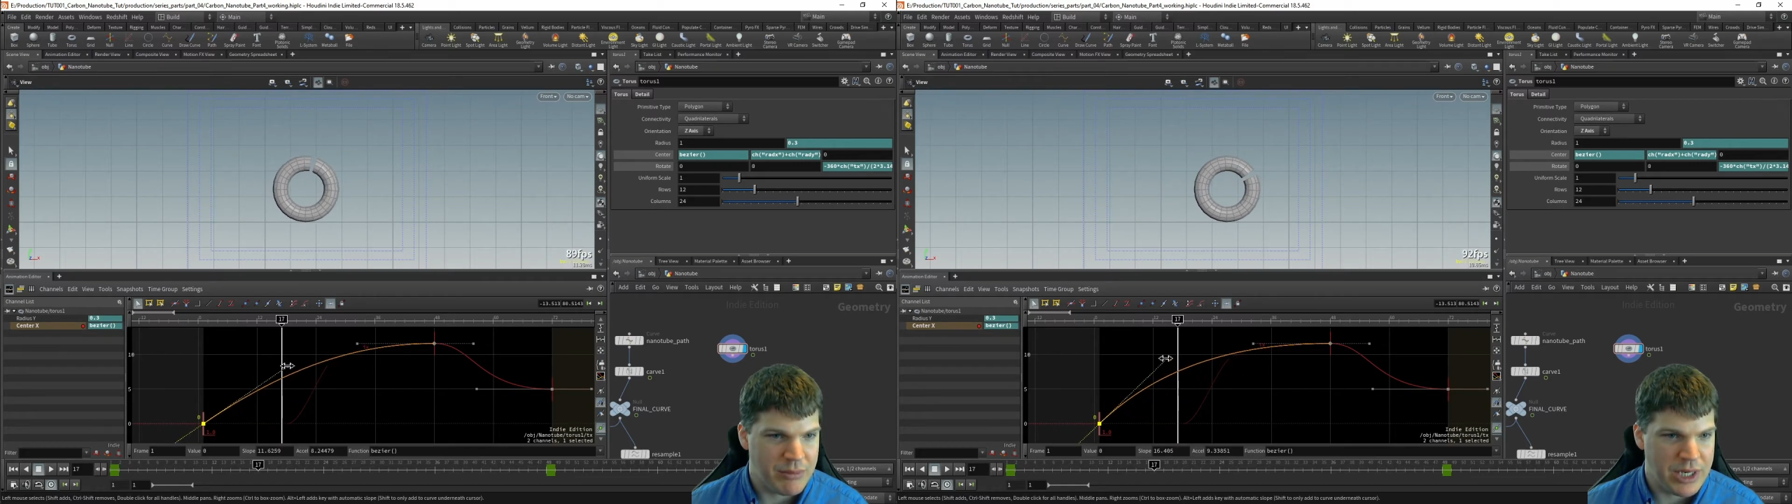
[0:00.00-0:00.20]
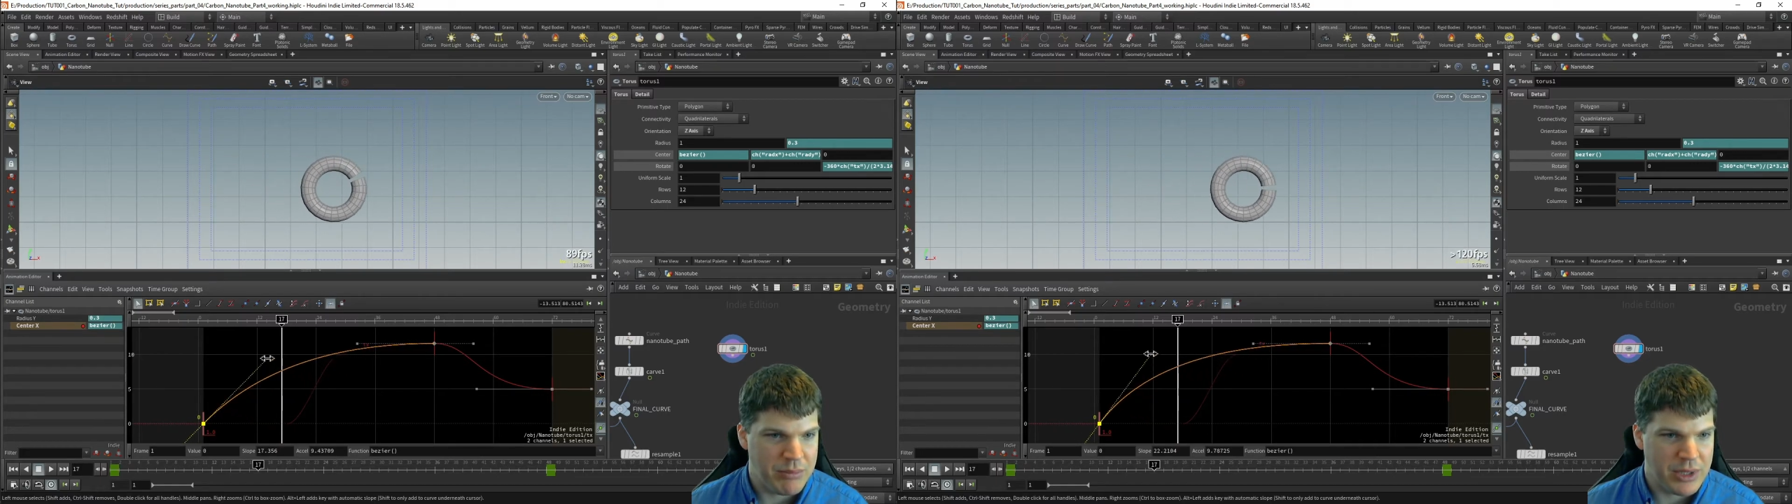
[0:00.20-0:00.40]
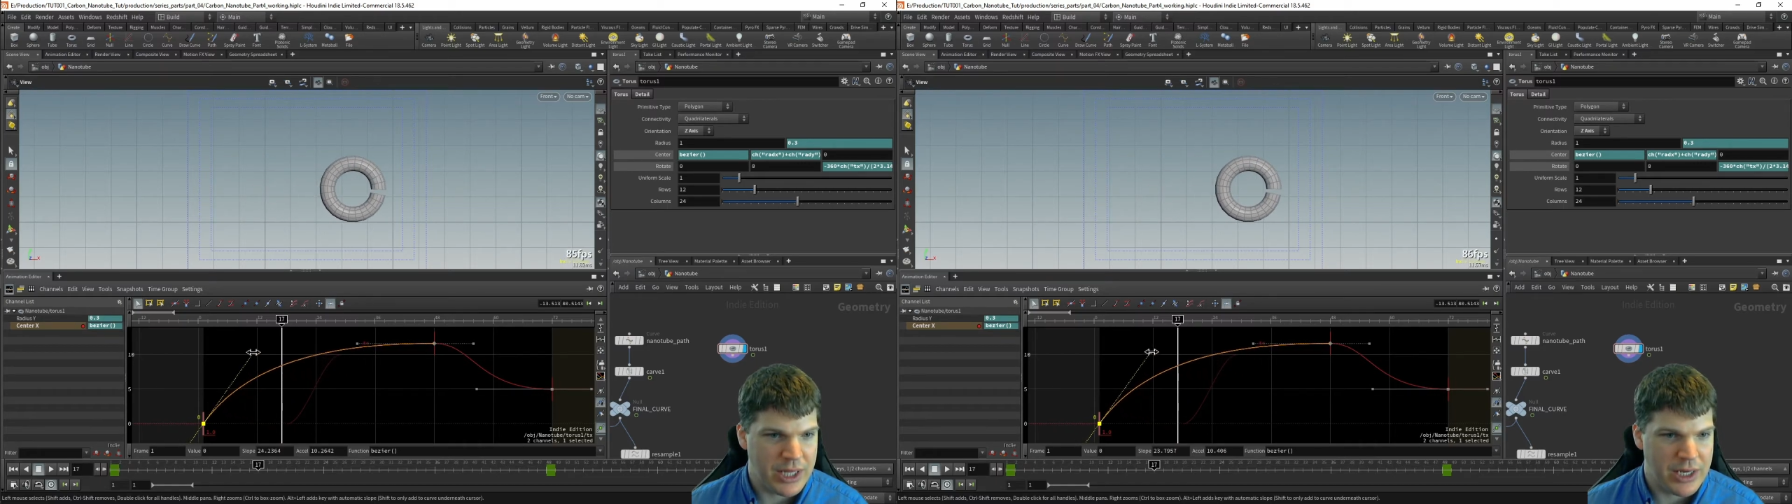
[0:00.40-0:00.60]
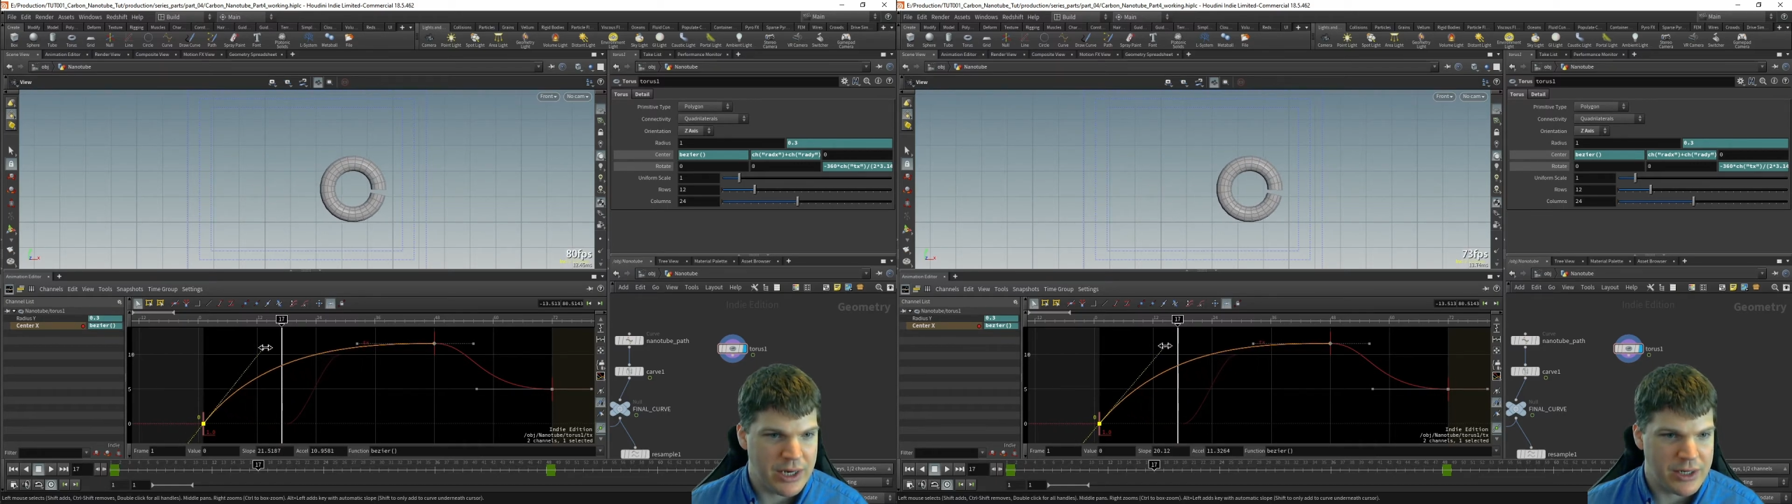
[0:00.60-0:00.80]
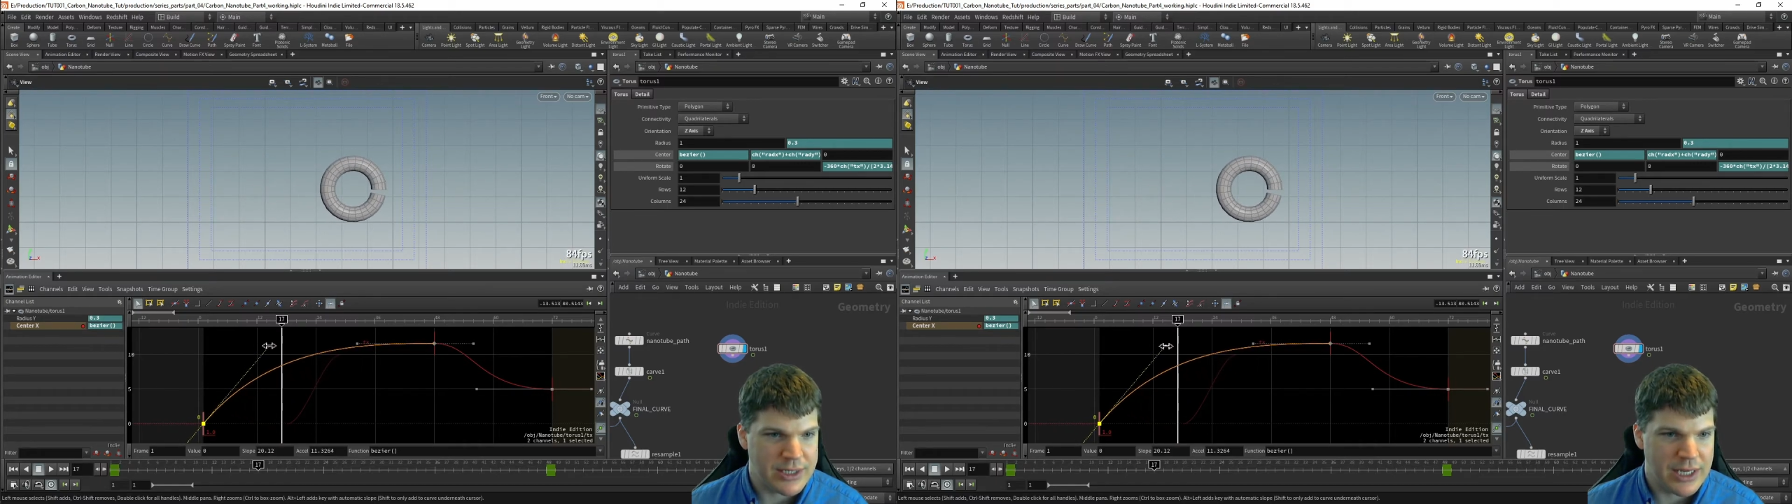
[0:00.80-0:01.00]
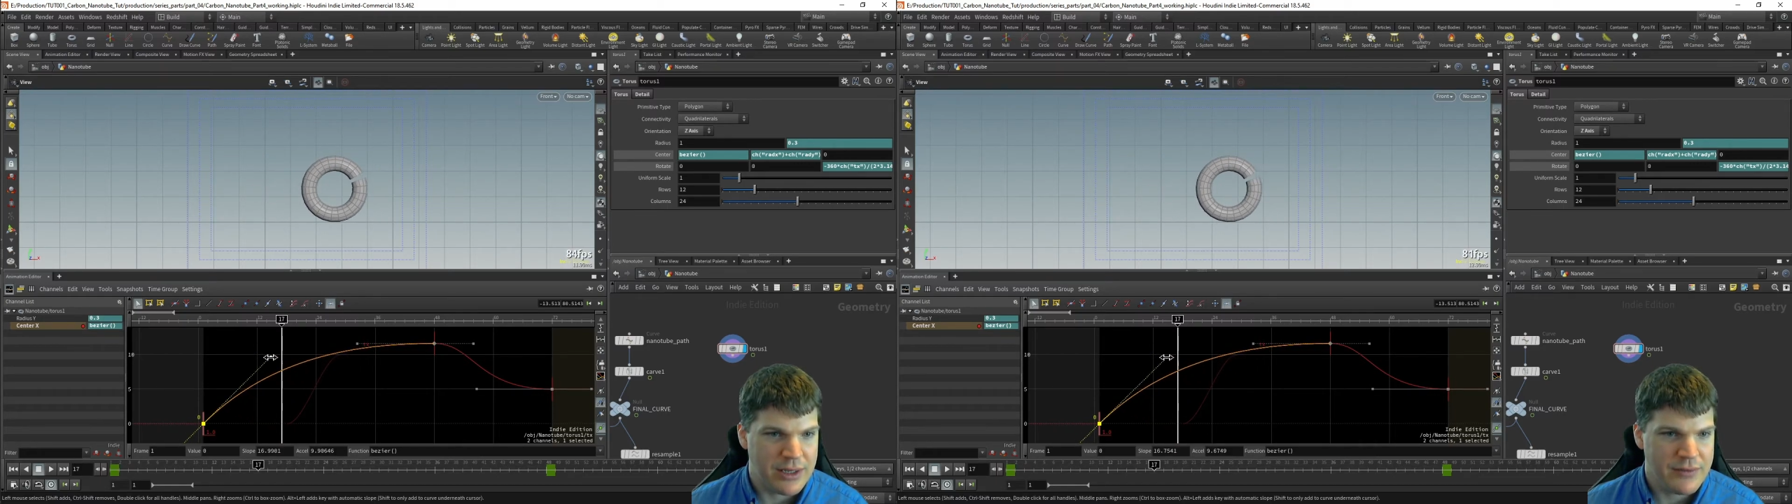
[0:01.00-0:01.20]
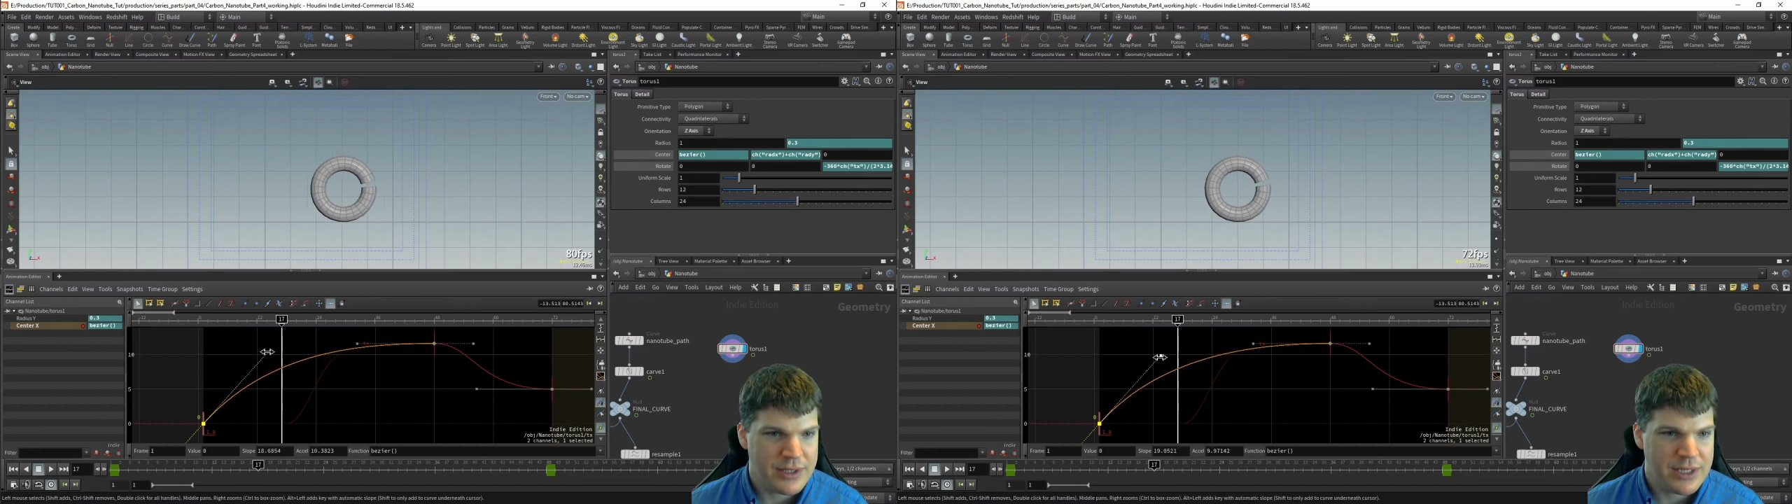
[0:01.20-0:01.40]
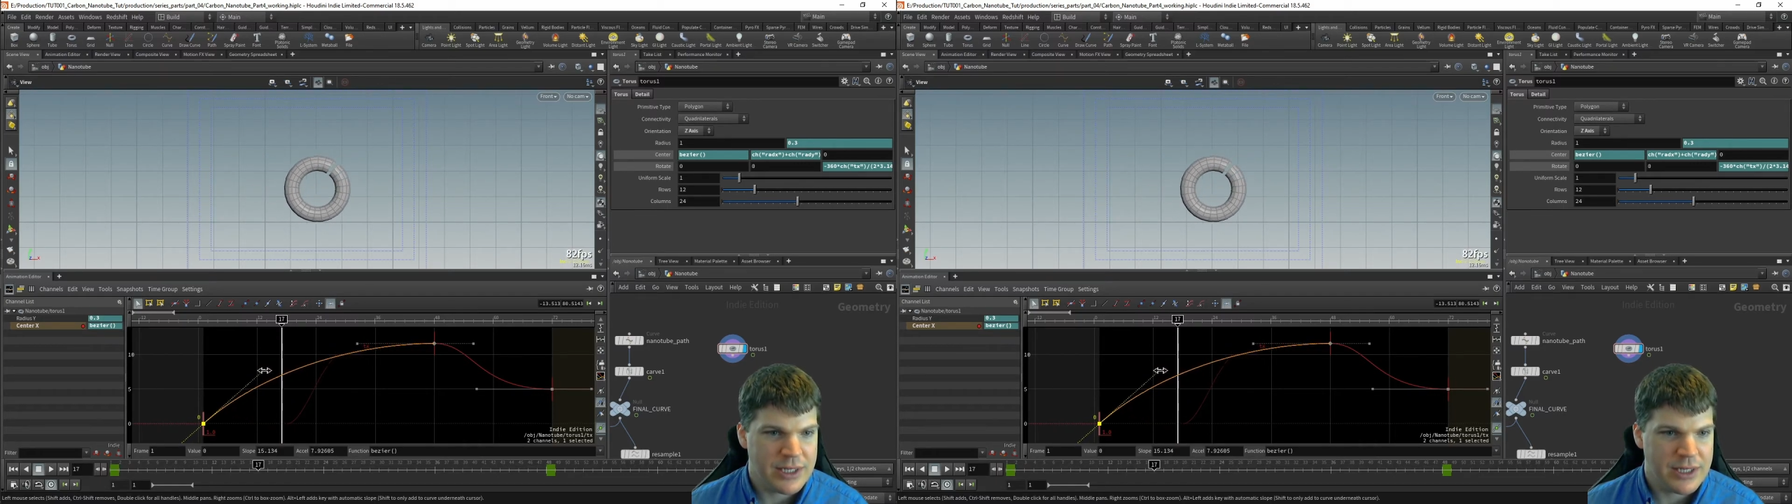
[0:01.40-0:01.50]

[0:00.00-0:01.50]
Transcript: manipulate it ourselves.